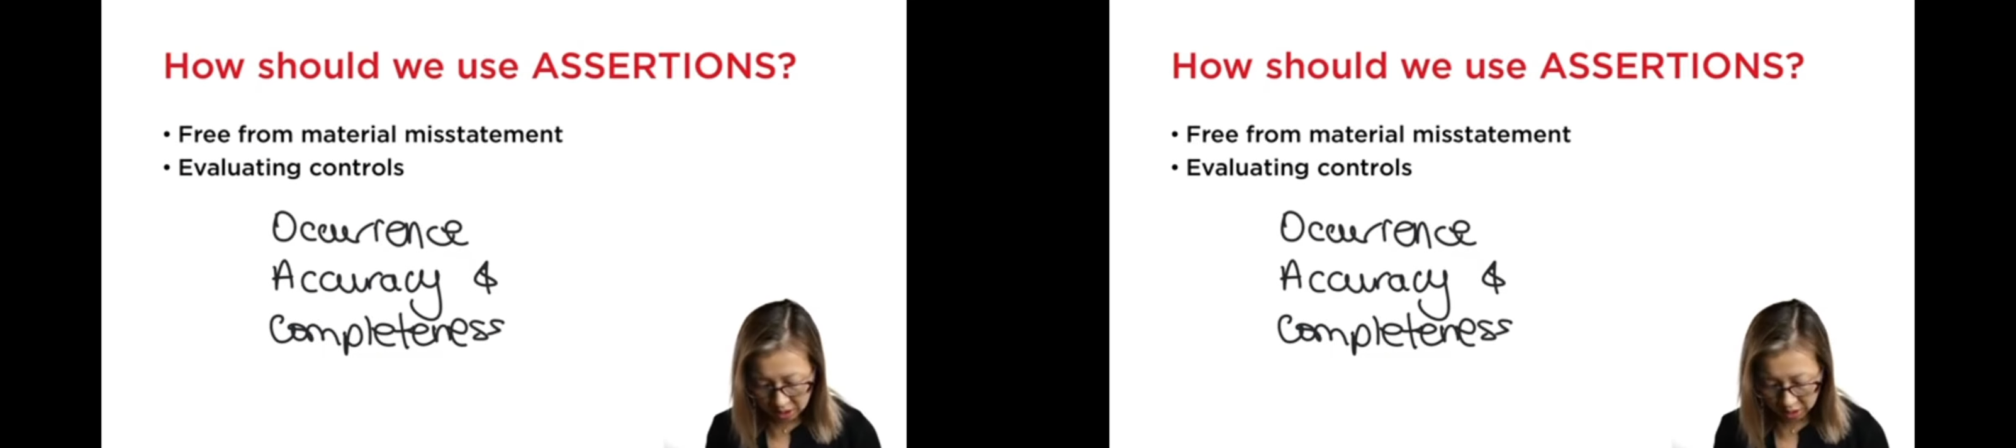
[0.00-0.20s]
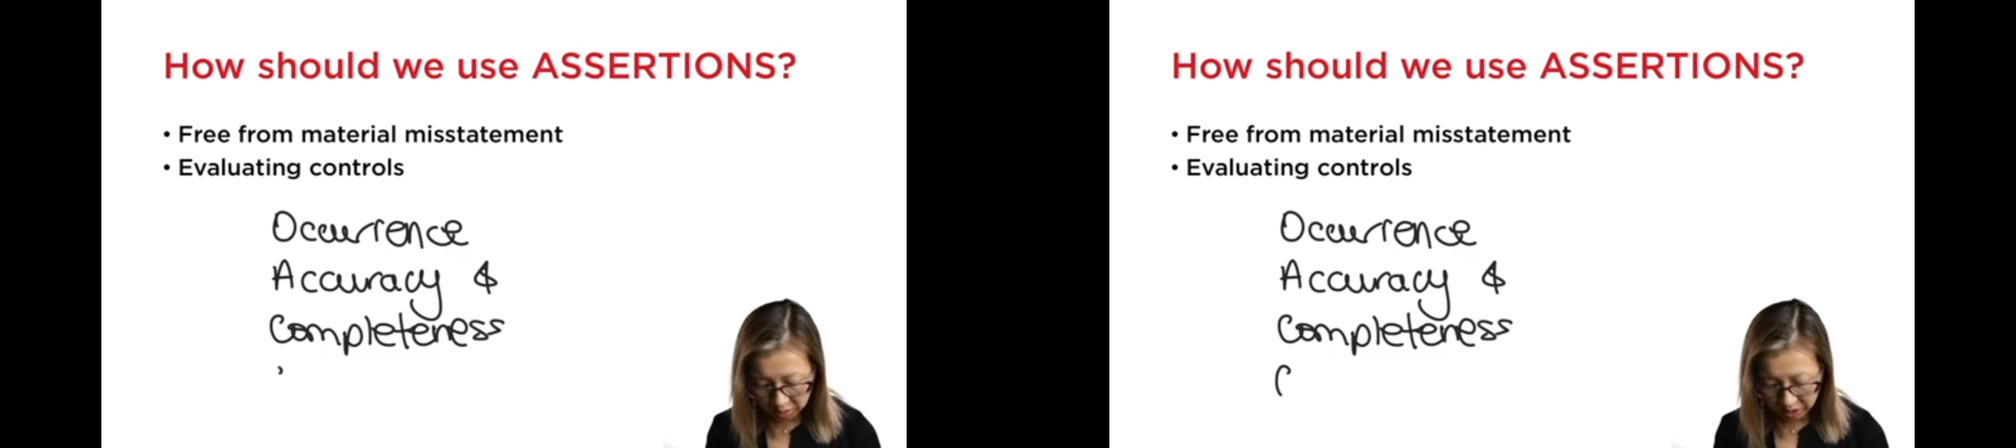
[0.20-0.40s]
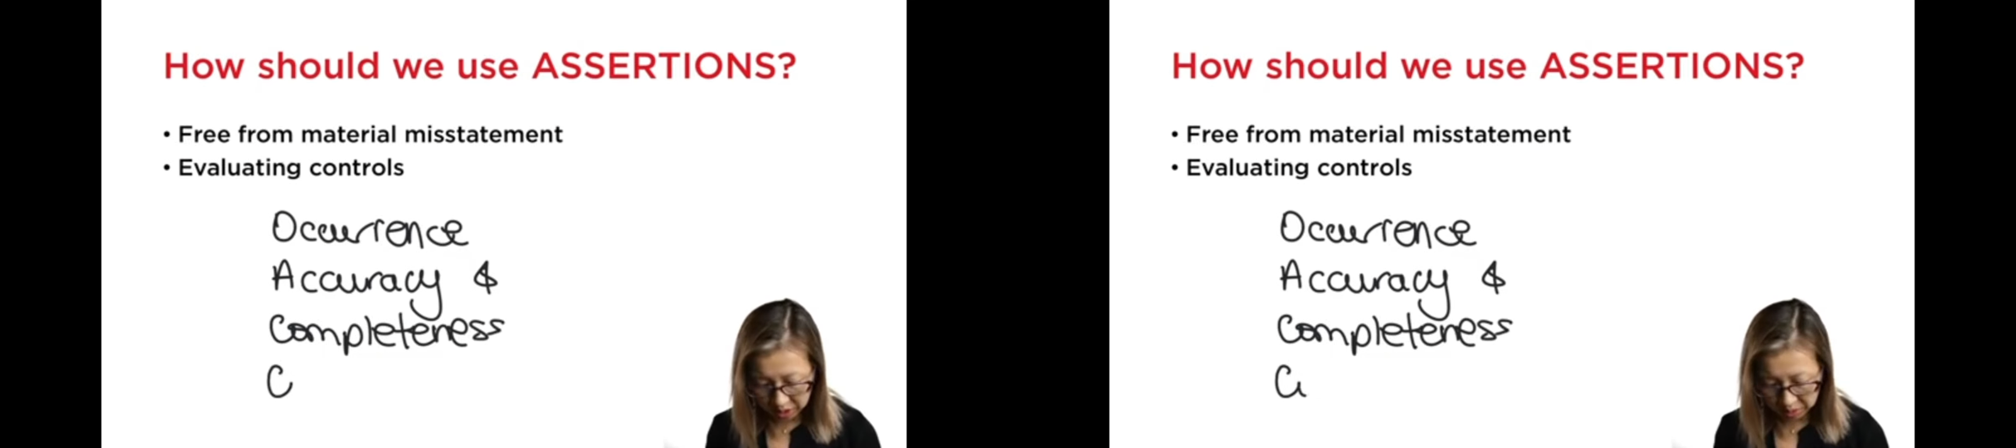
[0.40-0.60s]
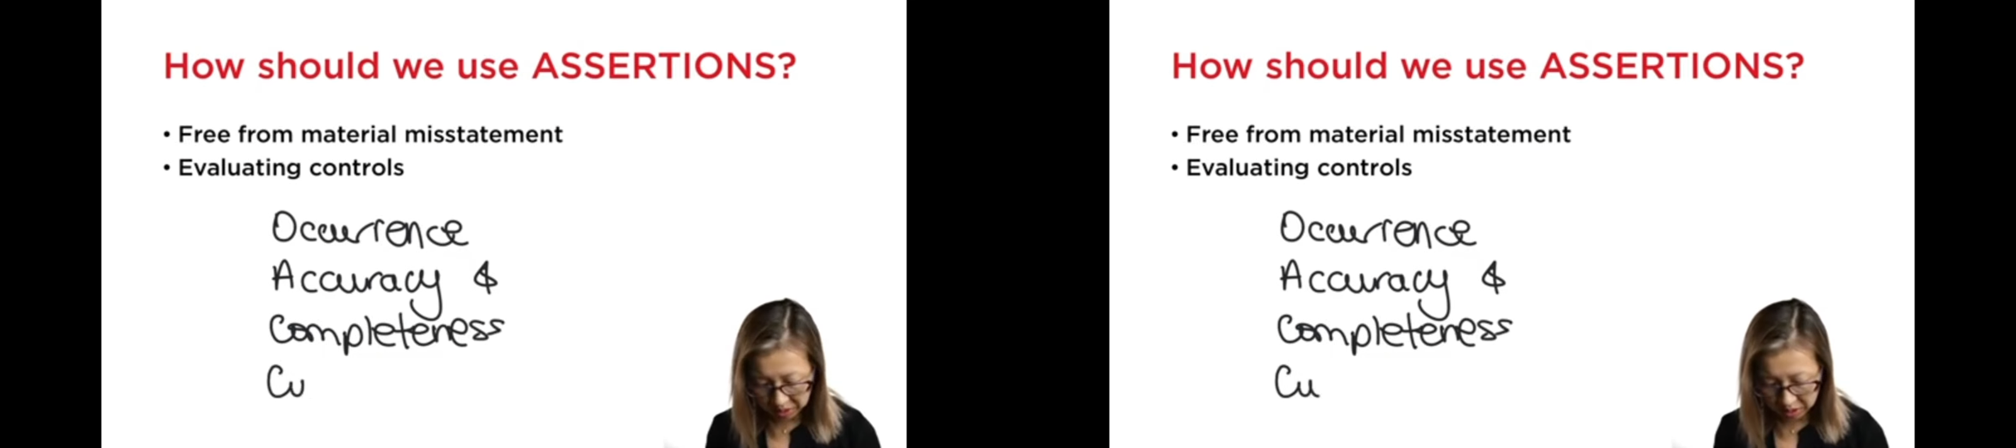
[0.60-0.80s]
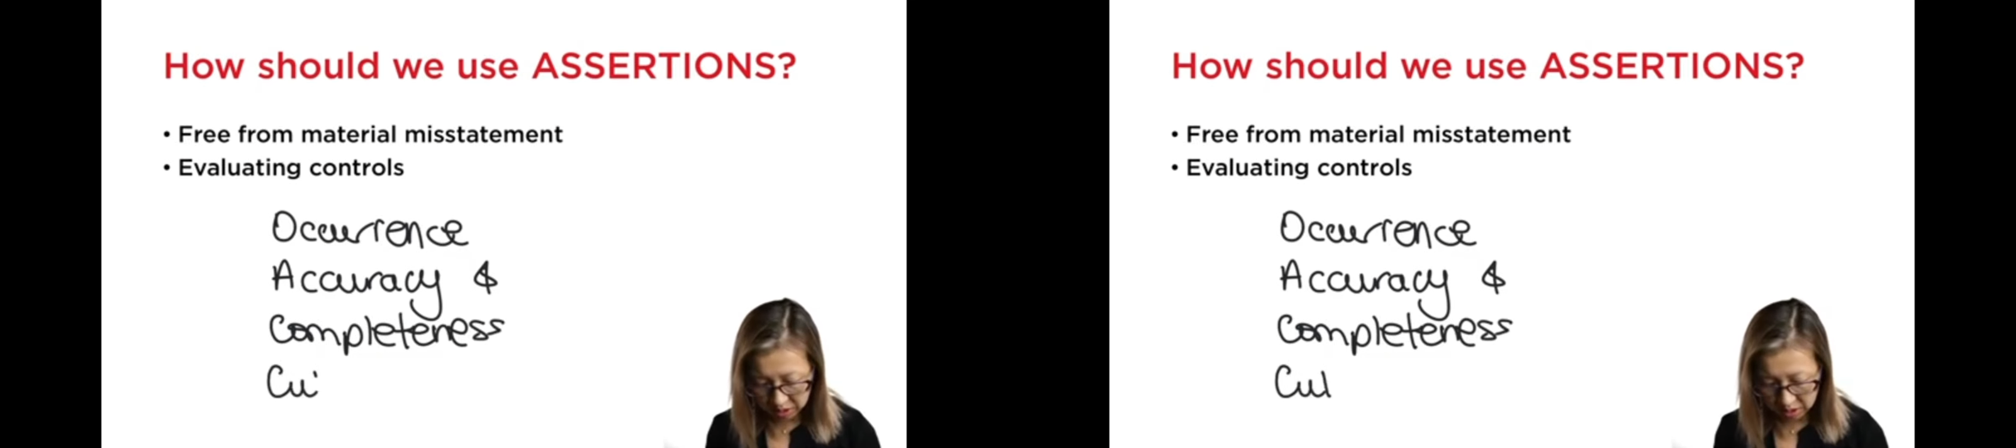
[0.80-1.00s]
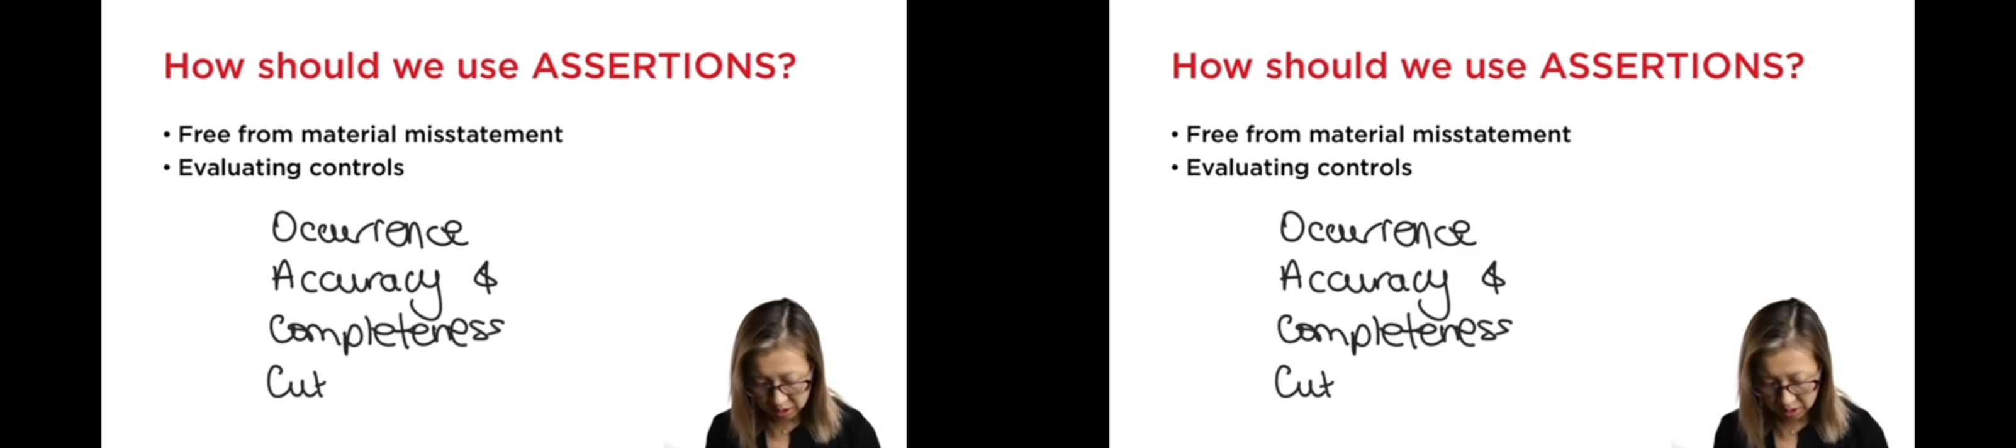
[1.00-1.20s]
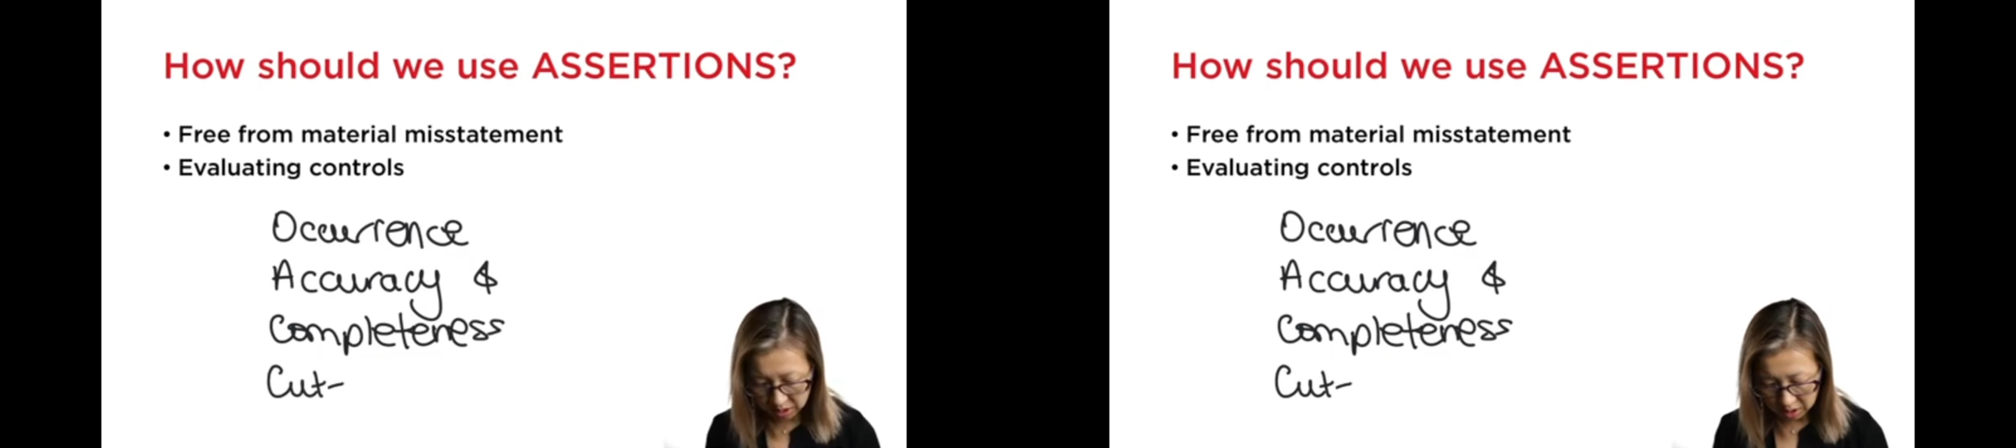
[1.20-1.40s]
in the correct period.